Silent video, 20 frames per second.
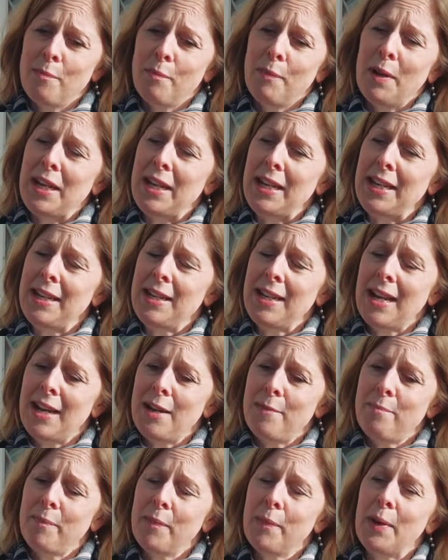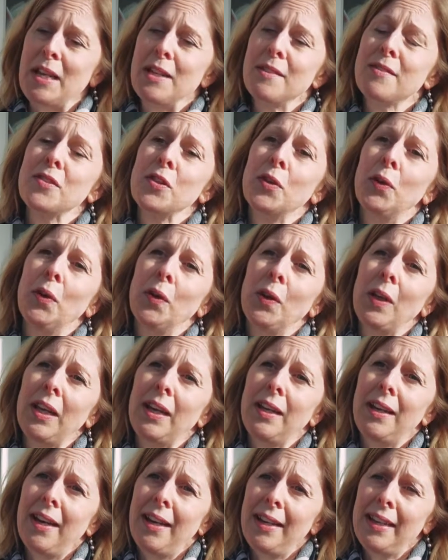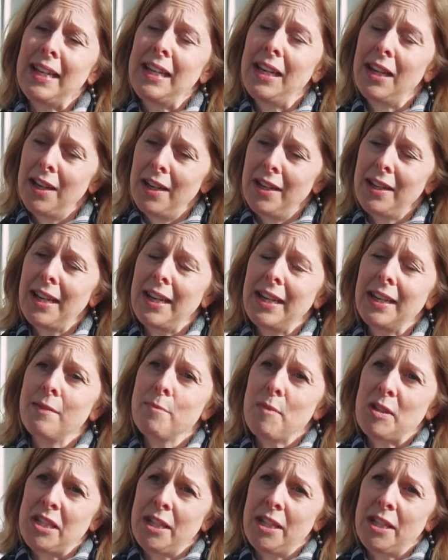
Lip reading: We install e-learning